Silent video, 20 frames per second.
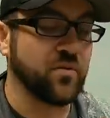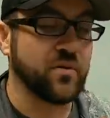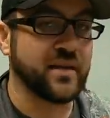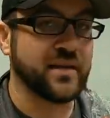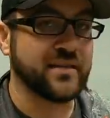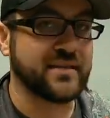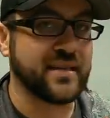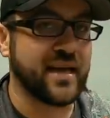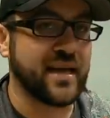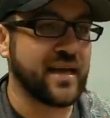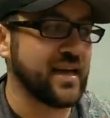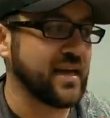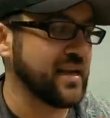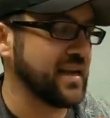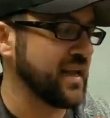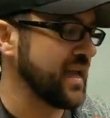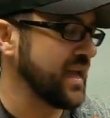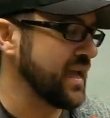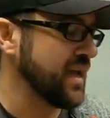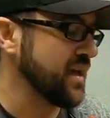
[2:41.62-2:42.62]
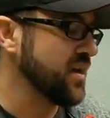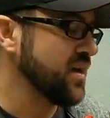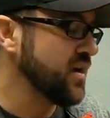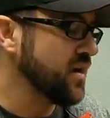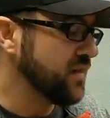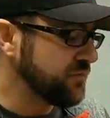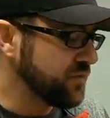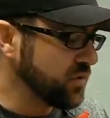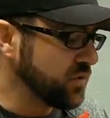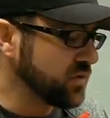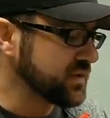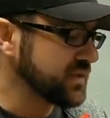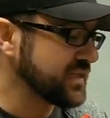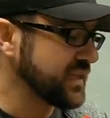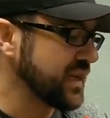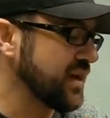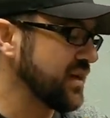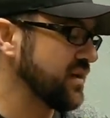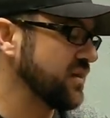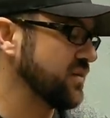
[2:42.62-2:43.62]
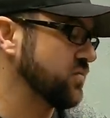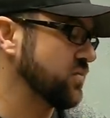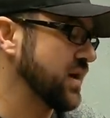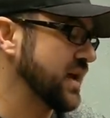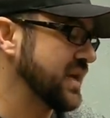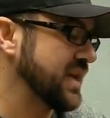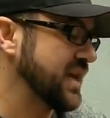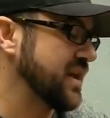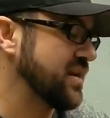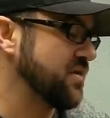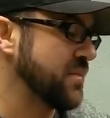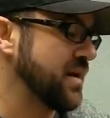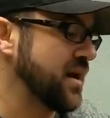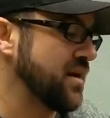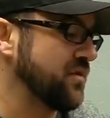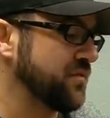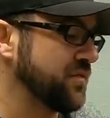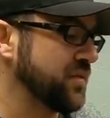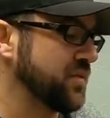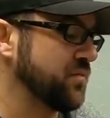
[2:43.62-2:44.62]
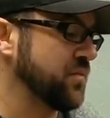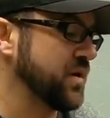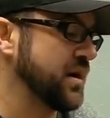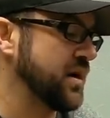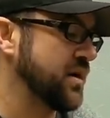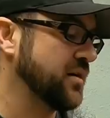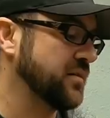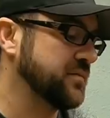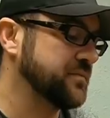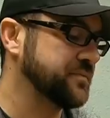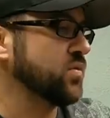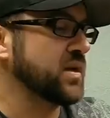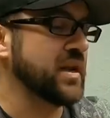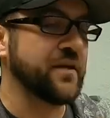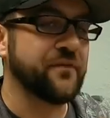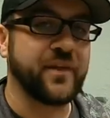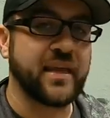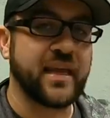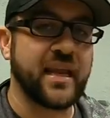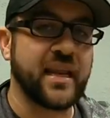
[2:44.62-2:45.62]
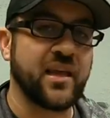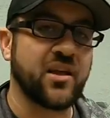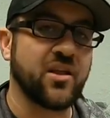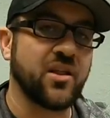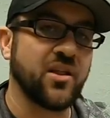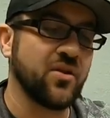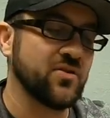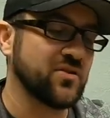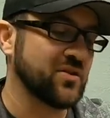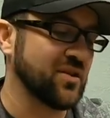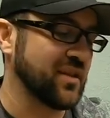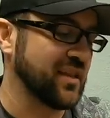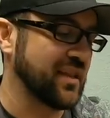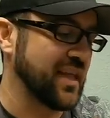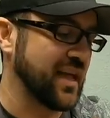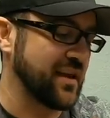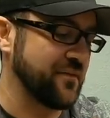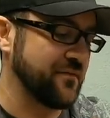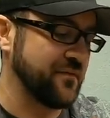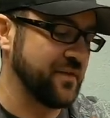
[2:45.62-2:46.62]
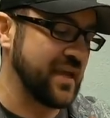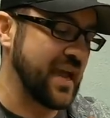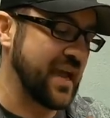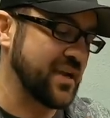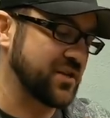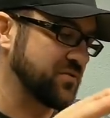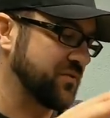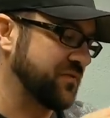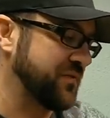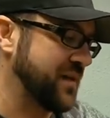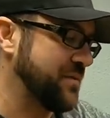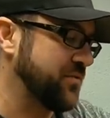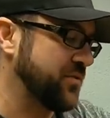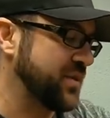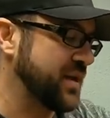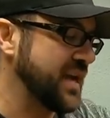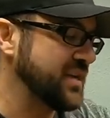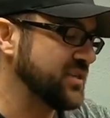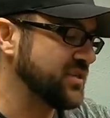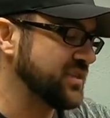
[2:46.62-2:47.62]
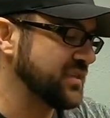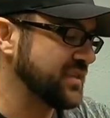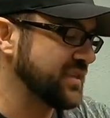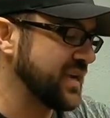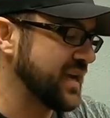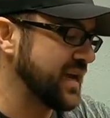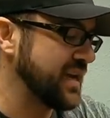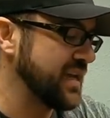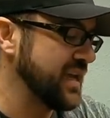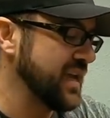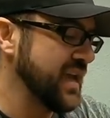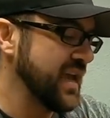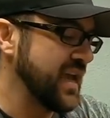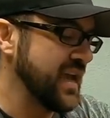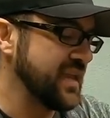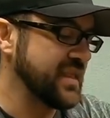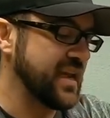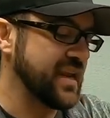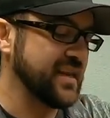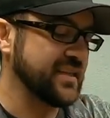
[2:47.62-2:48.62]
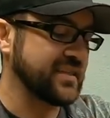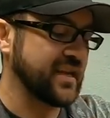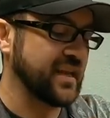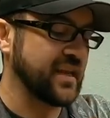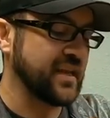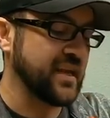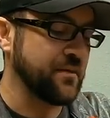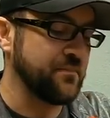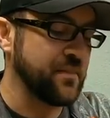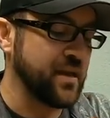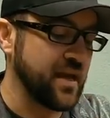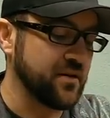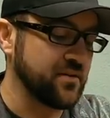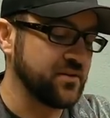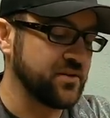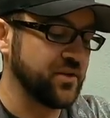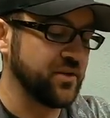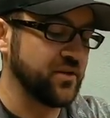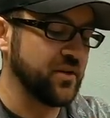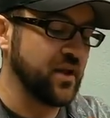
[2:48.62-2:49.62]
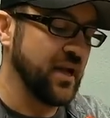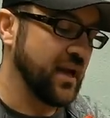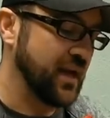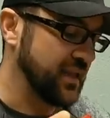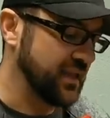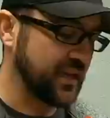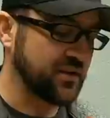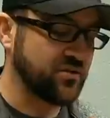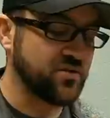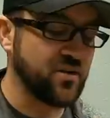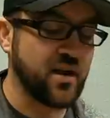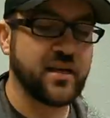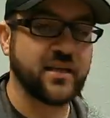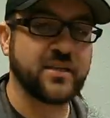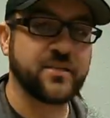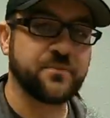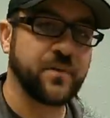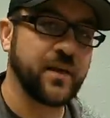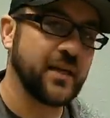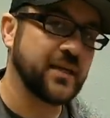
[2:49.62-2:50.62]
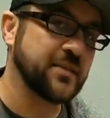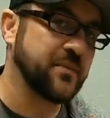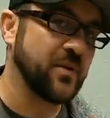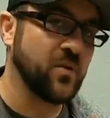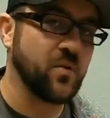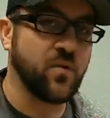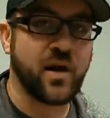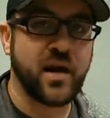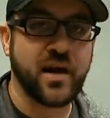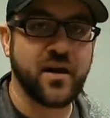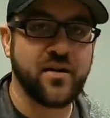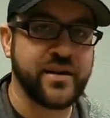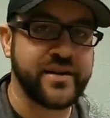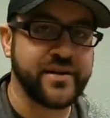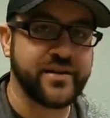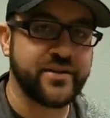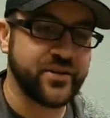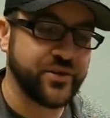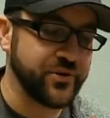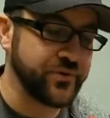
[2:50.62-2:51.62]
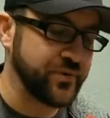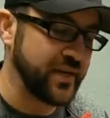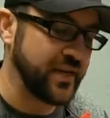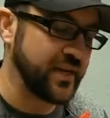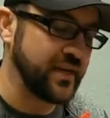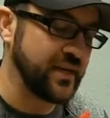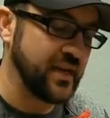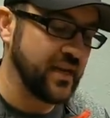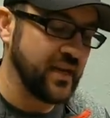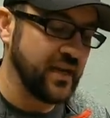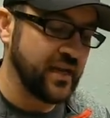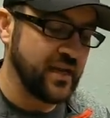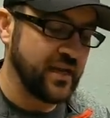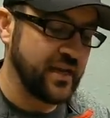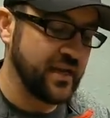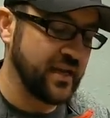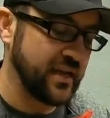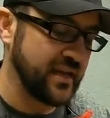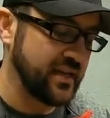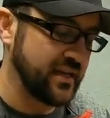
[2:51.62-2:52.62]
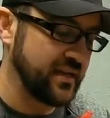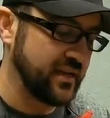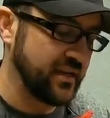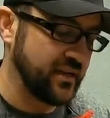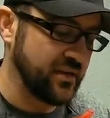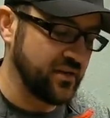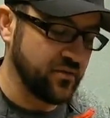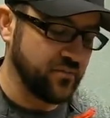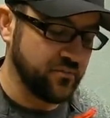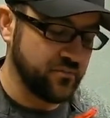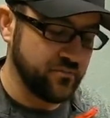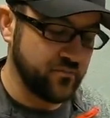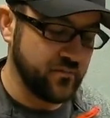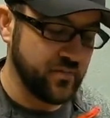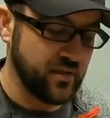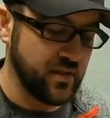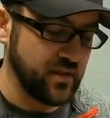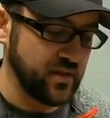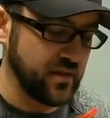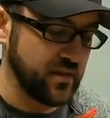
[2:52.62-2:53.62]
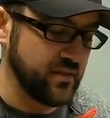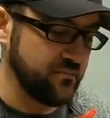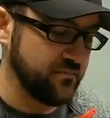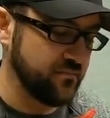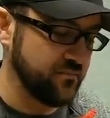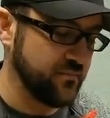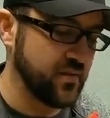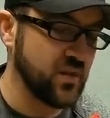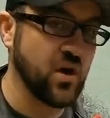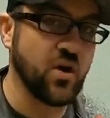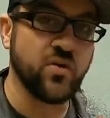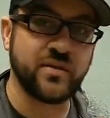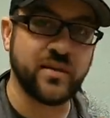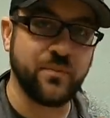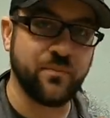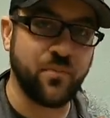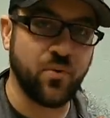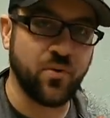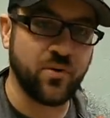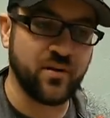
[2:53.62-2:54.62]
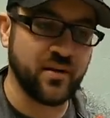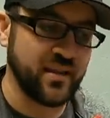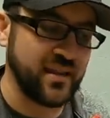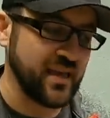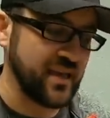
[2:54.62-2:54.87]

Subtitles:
design a fuel cell and radiator mount for the rear. We're definitely getting close on a lot of the actual fabrication side, and then it's going to come down to electronics placement, wiring, tuning, and, you know, those important